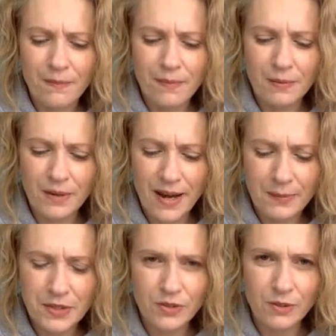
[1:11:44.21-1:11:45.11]
But
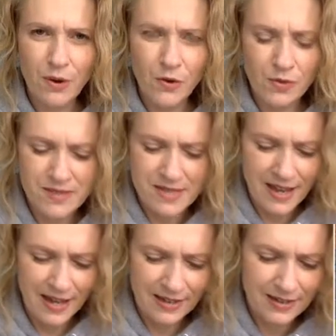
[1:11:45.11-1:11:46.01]
perhaps there's a poem in
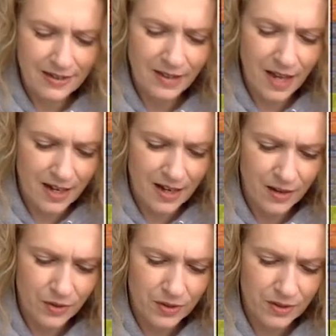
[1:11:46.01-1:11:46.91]
that, the
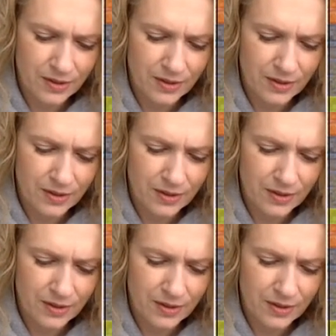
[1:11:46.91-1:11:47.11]
lighthouse.